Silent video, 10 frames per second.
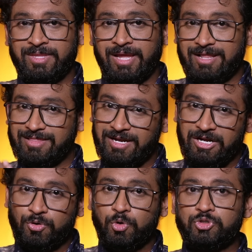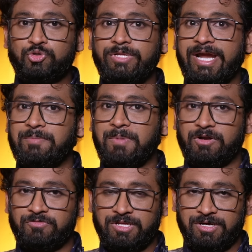and then it goes to the end part
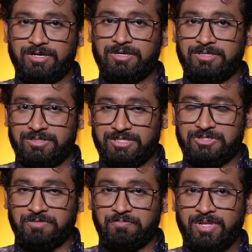of the system.